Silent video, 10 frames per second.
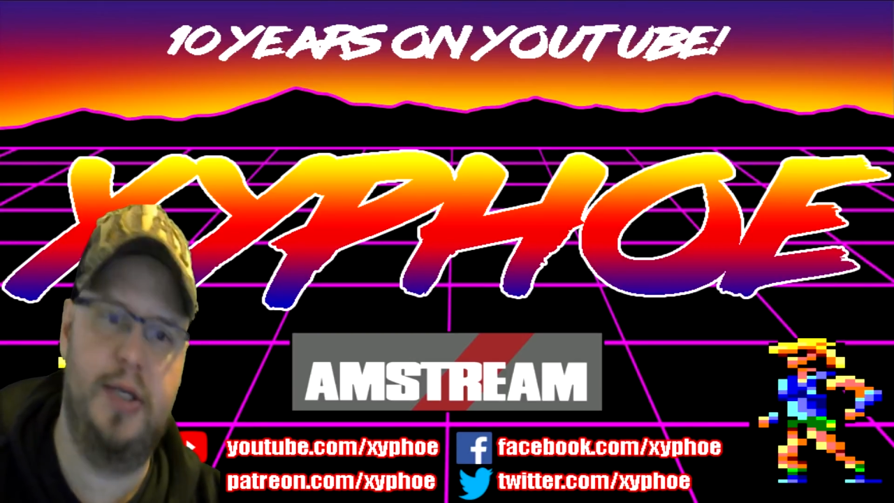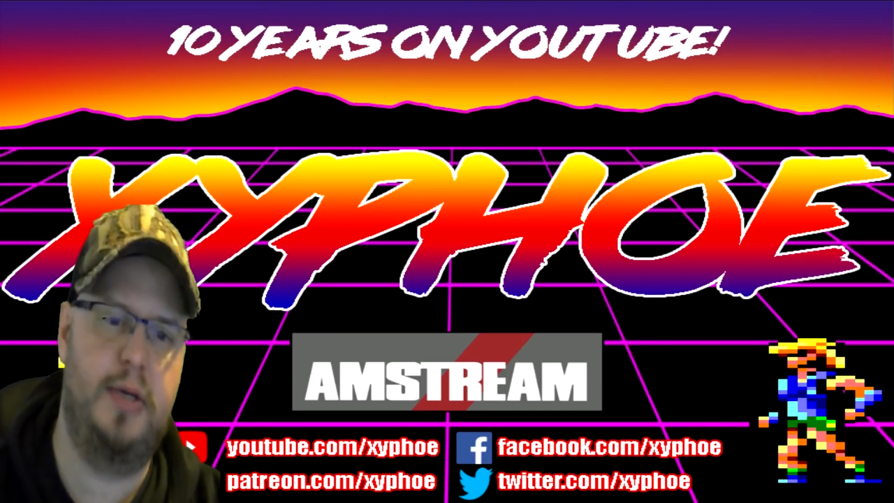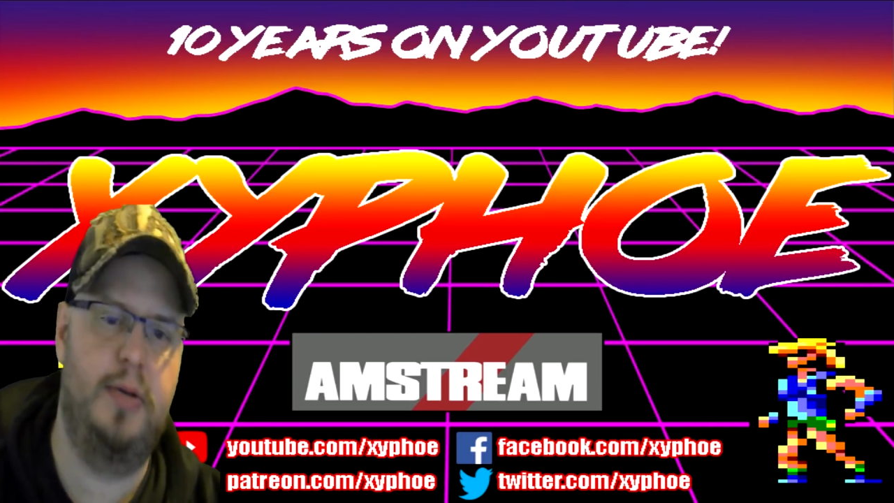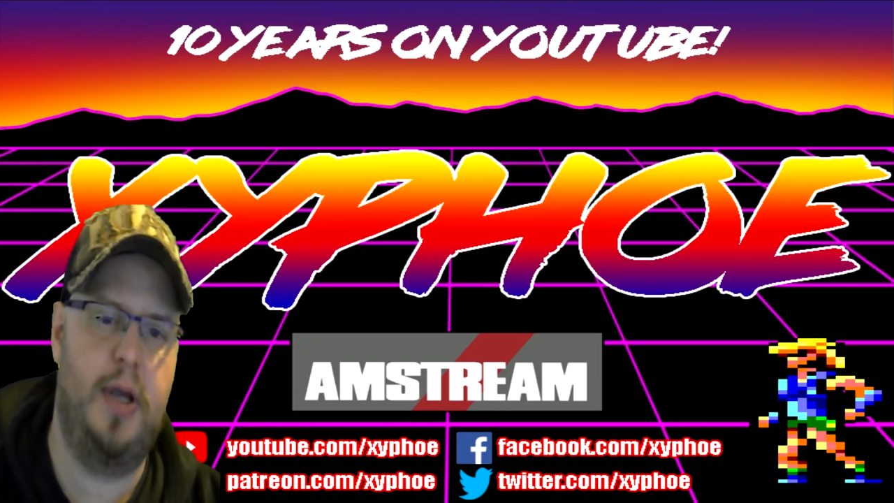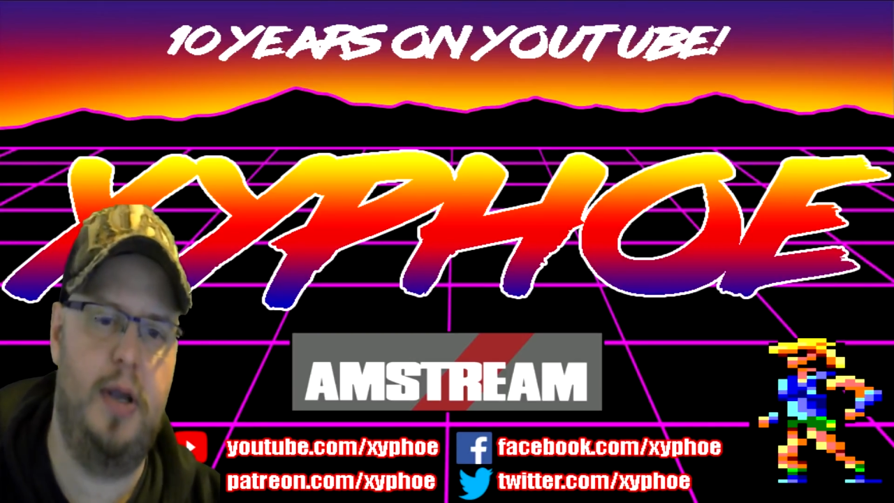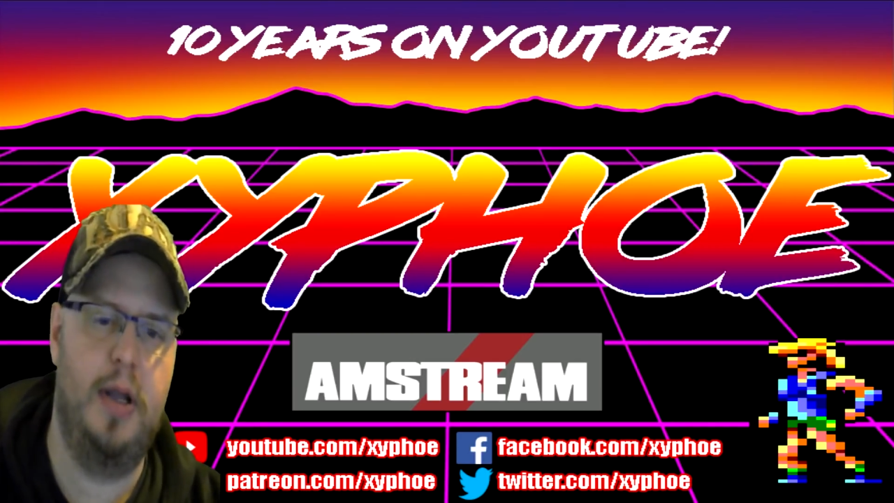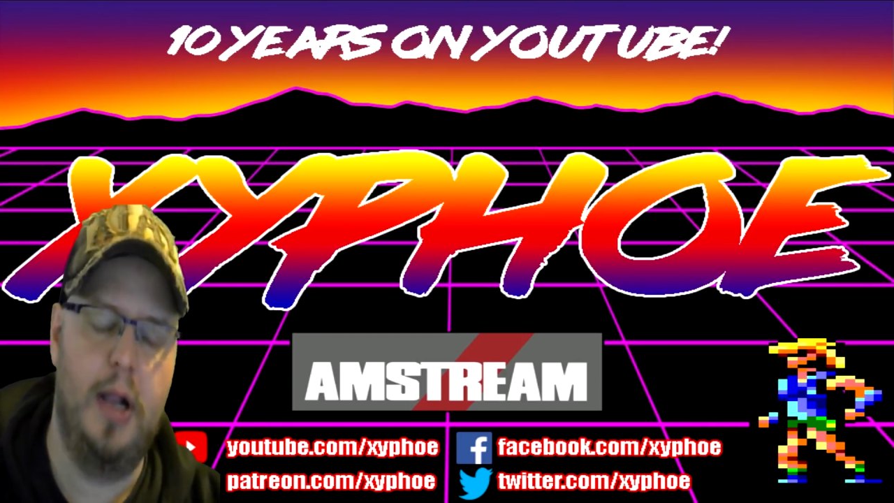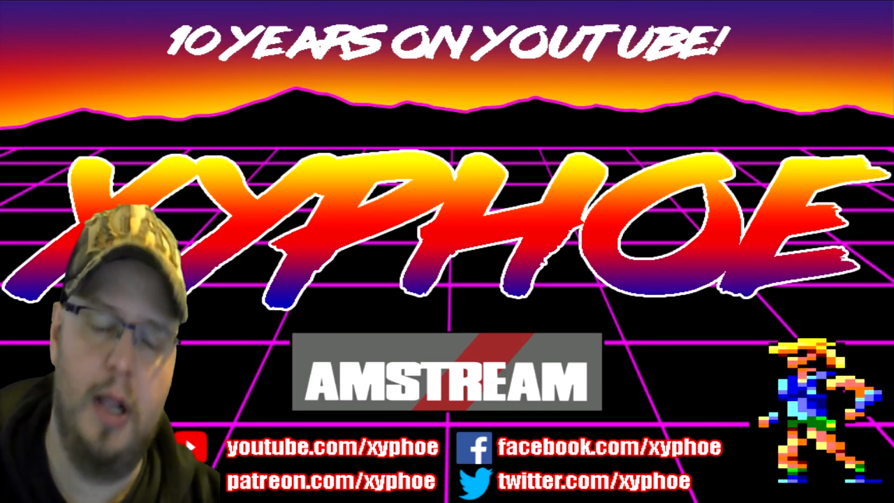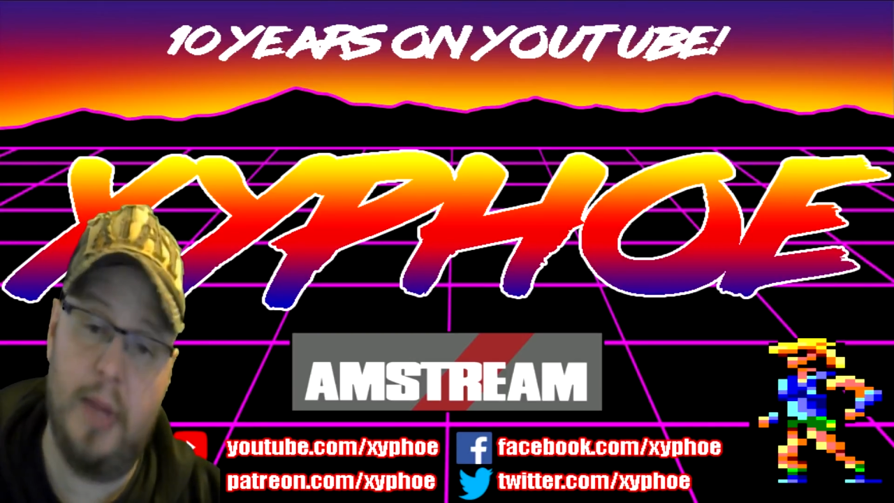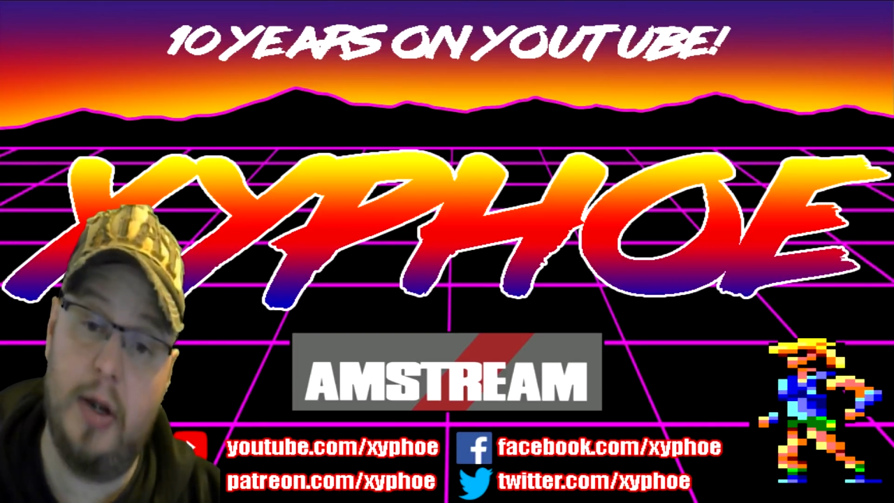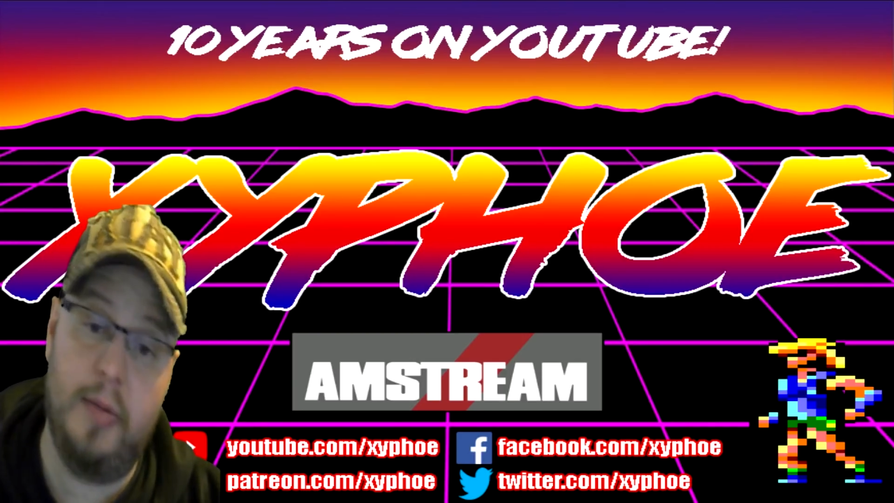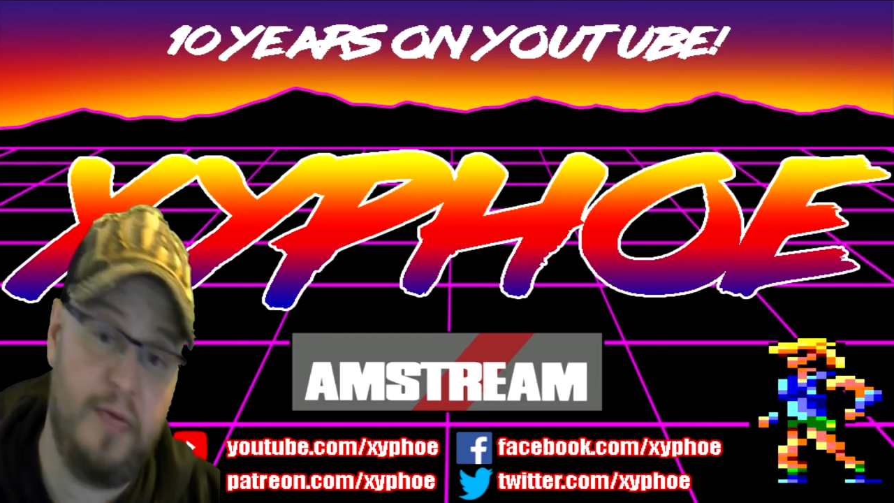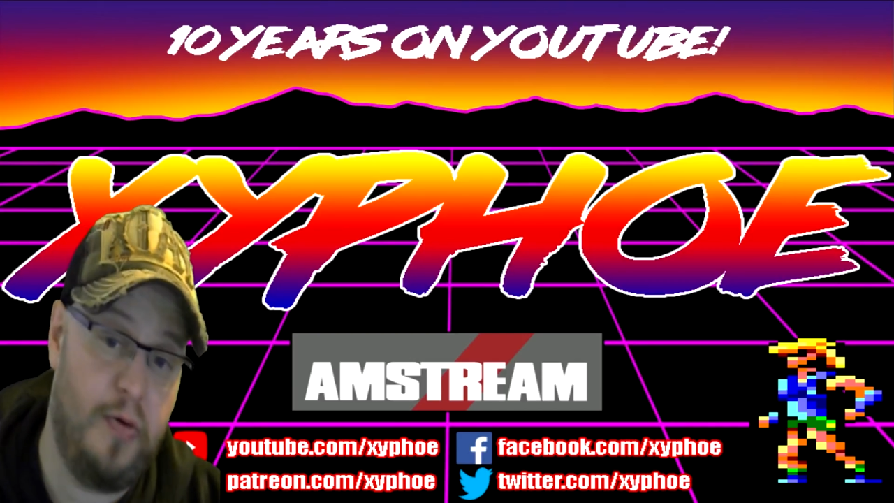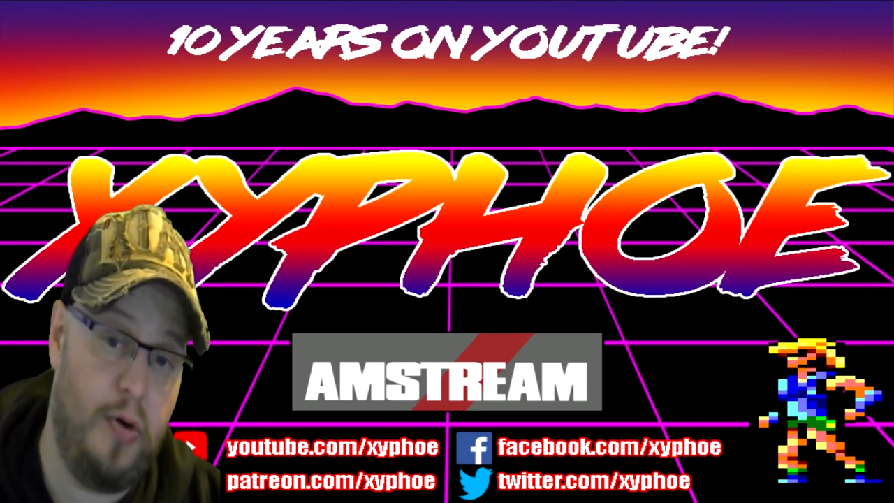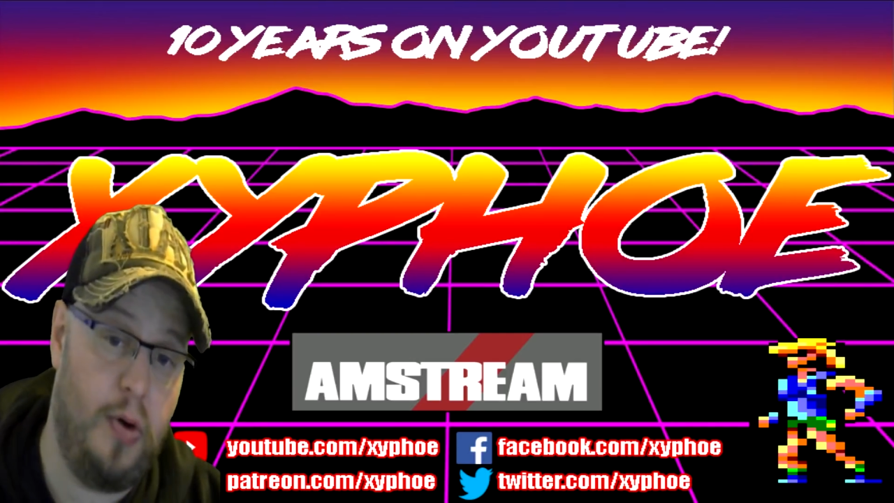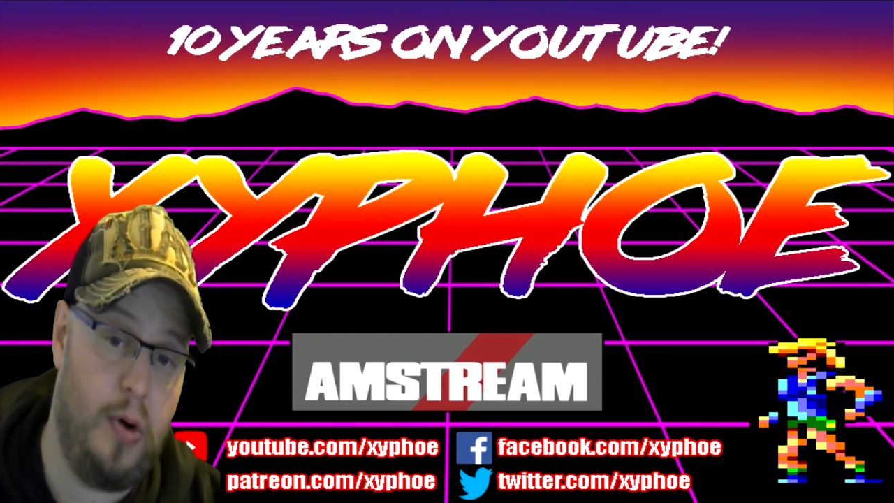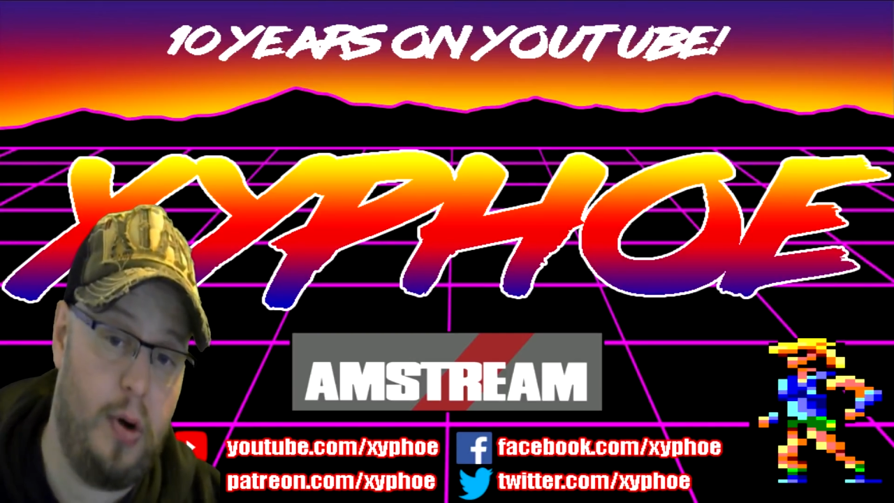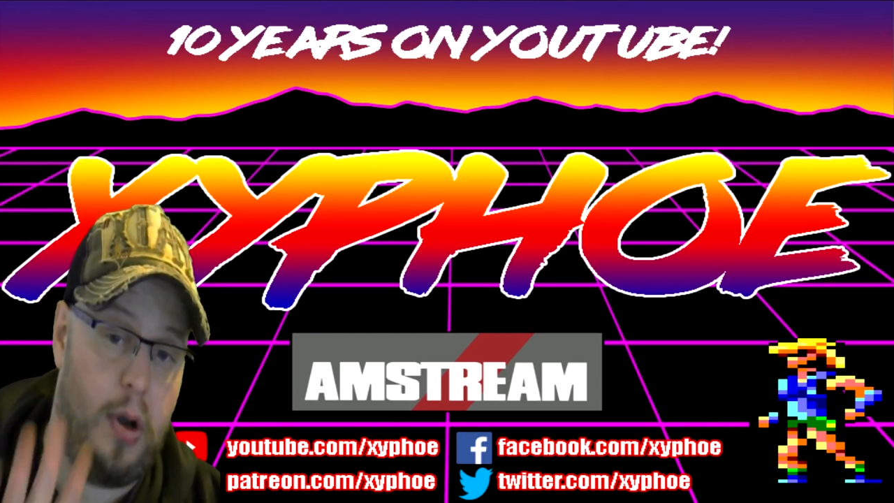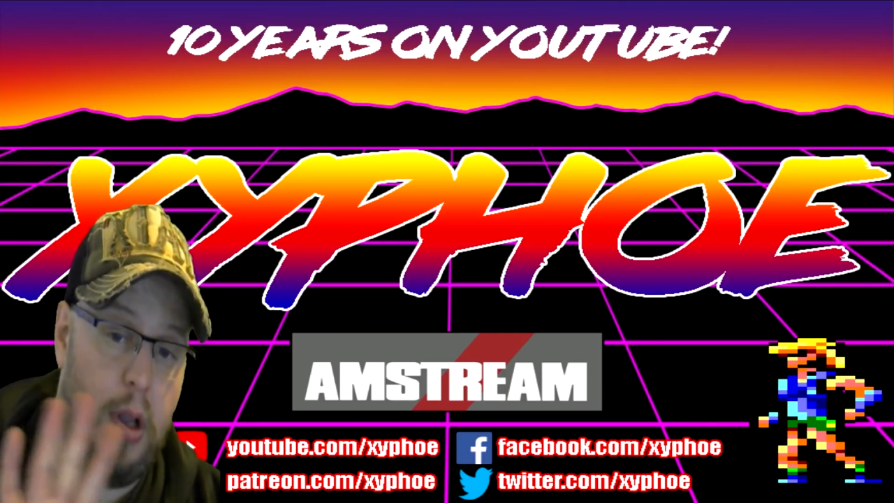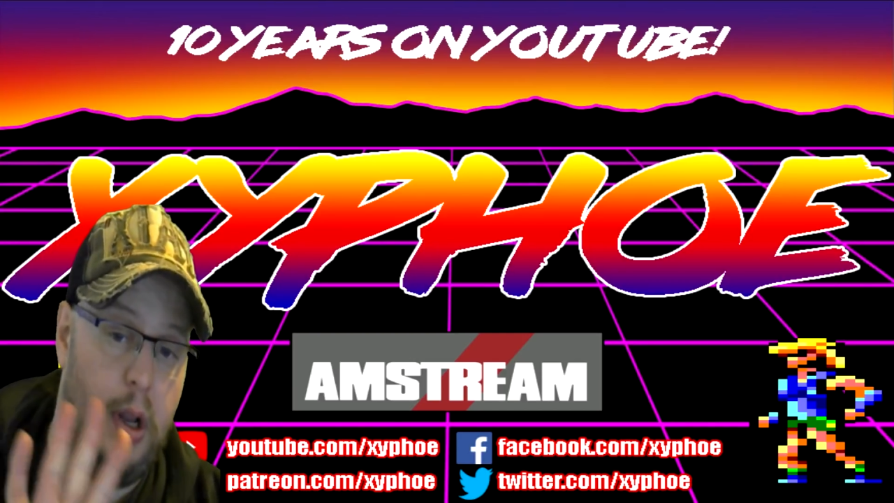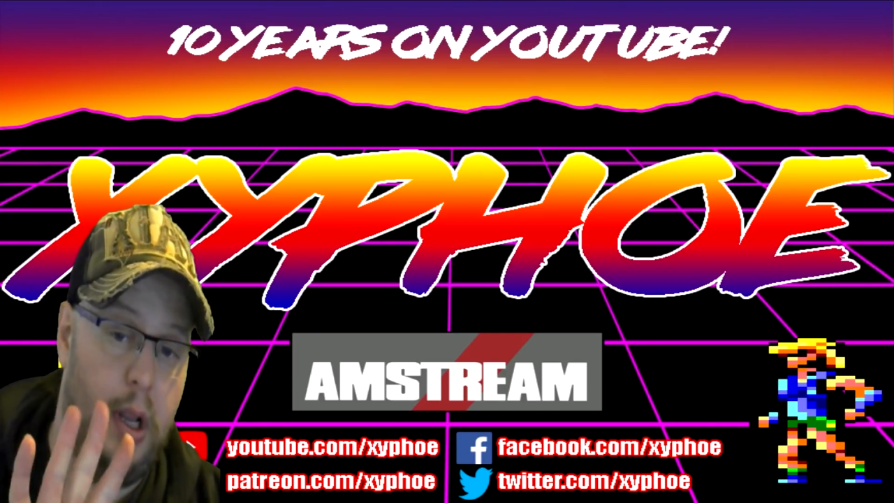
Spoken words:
I don't know. At number 4